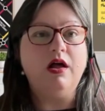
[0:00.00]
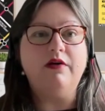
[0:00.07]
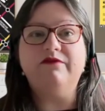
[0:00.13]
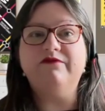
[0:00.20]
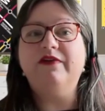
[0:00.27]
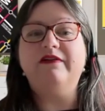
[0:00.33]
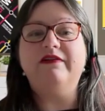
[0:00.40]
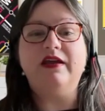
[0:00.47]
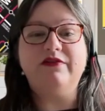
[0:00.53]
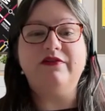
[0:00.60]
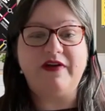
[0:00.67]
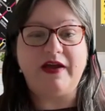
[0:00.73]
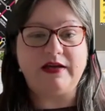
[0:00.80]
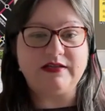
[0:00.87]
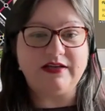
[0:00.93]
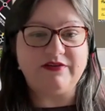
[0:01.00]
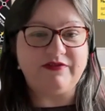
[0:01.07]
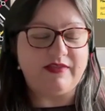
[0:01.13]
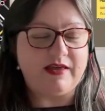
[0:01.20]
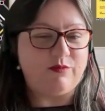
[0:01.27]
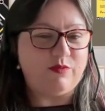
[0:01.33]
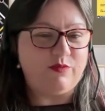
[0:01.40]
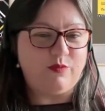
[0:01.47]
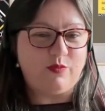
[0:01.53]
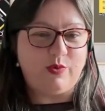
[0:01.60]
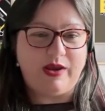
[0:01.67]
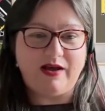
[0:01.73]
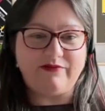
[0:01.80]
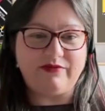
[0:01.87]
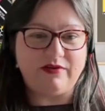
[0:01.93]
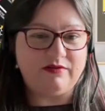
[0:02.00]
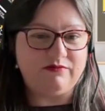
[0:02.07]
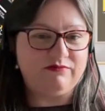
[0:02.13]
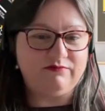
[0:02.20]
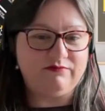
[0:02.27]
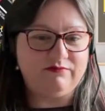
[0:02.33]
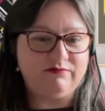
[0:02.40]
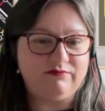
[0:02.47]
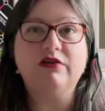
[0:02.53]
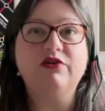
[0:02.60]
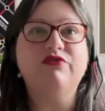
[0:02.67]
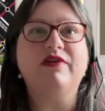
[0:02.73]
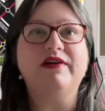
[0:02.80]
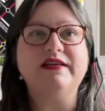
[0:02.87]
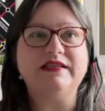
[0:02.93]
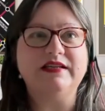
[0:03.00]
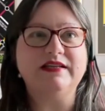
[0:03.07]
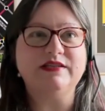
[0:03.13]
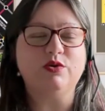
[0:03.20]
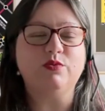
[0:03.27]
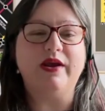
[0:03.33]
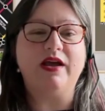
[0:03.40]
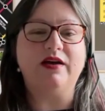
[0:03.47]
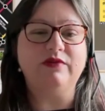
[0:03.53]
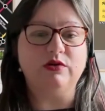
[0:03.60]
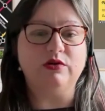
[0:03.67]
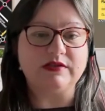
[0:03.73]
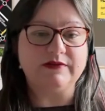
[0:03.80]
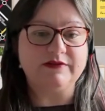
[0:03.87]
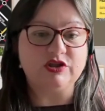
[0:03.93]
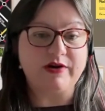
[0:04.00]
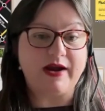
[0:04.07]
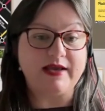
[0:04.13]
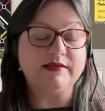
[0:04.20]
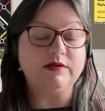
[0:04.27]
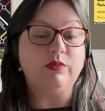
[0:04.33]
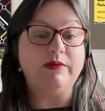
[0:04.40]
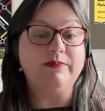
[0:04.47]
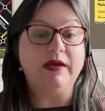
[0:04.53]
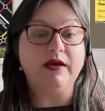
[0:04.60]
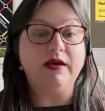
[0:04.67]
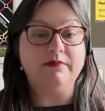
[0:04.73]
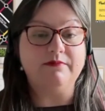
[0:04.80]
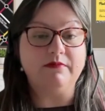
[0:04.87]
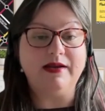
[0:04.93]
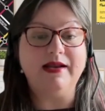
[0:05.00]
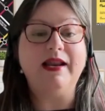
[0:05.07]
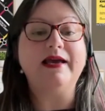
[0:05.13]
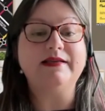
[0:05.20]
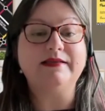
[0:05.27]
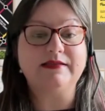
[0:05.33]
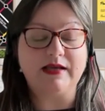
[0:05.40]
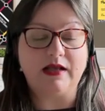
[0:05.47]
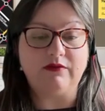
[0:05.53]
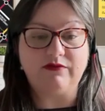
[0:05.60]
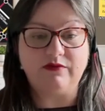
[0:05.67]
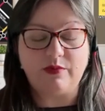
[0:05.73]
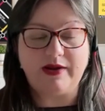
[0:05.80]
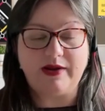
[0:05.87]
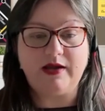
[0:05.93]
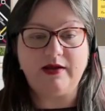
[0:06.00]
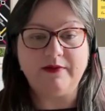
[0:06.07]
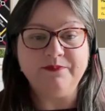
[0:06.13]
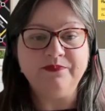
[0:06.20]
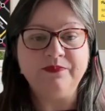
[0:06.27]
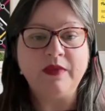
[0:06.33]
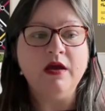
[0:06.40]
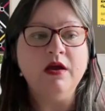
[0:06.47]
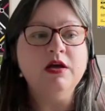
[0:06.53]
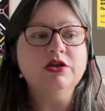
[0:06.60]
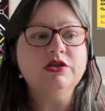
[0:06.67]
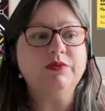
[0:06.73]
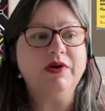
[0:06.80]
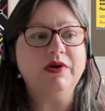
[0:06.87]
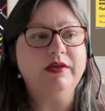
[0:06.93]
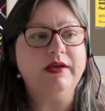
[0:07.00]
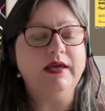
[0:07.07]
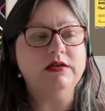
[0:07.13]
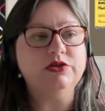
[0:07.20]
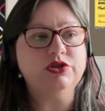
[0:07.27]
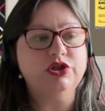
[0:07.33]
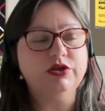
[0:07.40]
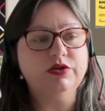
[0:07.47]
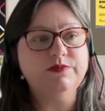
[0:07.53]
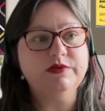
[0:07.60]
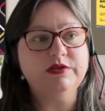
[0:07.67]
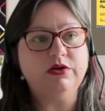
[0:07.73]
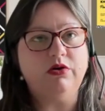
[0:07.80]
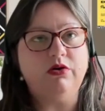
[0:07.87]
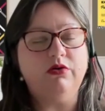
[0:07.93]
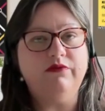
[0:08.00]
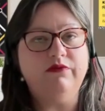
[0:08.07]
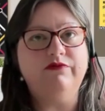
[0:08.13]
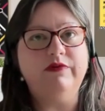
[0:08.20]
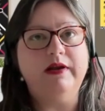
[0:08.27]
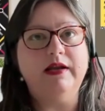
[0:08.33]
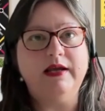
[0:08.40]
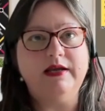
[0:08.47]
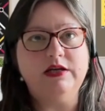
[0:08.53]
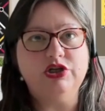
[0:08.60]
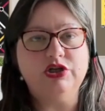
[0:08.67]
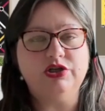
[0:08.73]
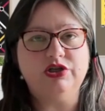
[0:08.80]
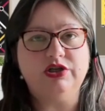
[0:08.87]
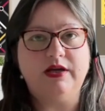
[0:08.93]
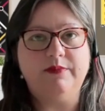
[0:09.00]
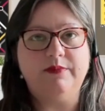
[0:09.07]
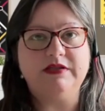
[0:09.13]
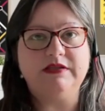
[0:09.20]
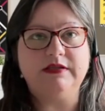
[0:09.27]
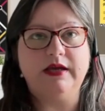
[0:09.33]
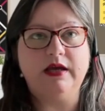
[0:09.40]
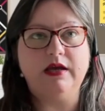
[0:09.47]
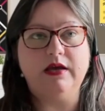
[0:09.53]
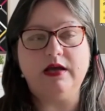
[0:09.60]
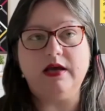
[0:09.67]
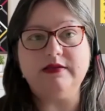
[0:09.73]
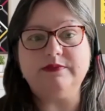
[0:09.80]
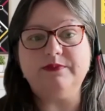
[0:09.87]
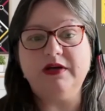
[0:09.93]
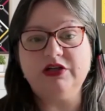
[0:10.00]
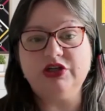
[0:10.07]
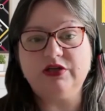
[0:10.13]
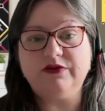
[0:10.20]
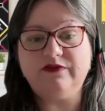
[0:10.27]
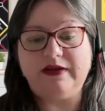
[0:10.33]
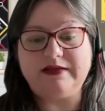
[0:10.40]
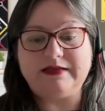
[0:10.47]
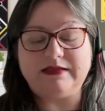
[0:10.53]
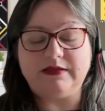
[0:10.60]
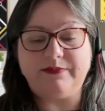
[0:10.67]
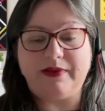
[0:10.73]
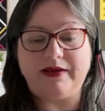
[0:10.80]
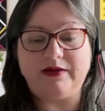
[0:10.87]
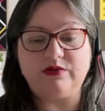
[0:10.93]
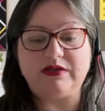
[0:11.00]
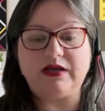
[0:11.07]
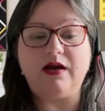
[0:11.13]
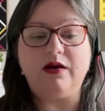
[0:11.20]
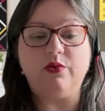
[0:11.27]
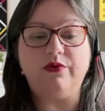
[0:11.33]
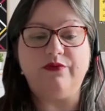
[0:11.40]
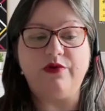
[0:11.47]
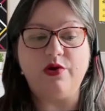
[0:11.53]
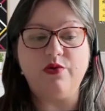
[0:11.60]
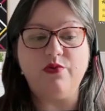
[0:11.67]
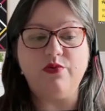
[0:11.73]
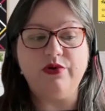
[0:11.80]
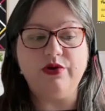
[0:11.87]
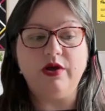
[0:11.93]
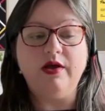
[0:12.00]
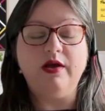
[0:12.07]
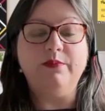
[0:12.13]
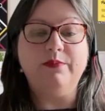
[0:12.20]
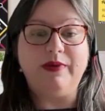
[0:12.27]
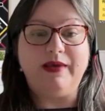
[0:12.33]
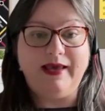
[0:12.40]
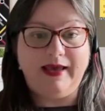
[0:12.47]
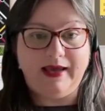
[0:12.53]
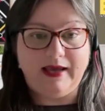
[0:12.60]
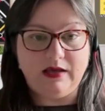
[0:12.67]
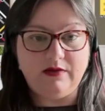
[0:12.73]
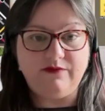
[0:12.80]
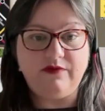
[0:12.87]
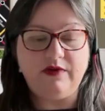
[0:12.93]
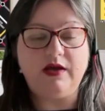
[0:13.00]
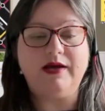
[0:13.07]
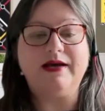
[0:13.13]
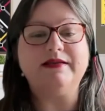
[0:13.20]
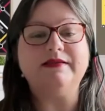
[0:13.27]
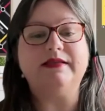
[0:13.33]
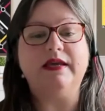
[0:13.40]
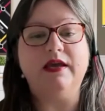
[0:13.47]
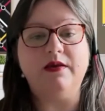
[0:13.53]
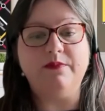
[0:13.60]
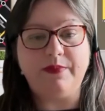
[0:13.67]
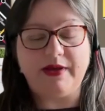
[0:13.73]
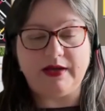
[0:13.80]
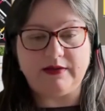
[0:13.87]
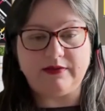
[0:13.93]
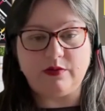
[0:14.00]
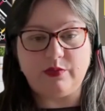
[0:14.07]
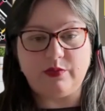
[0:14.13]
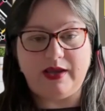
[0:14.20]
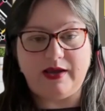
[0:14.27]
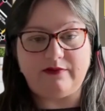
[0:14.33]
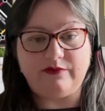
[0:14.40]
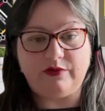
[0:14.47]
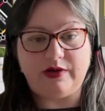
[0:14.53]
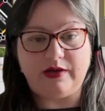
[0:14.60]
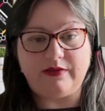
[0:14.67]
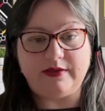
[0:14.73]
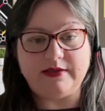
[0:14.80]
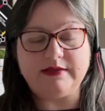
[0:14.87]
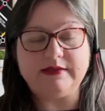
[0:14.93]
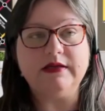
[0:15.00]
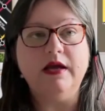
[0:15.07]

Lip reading: very effective, and then we have a crisis or we have lots of stress and we become less self aware. So I think in terms of relationships, as much of it is about our own behavior as the impact that we have on others.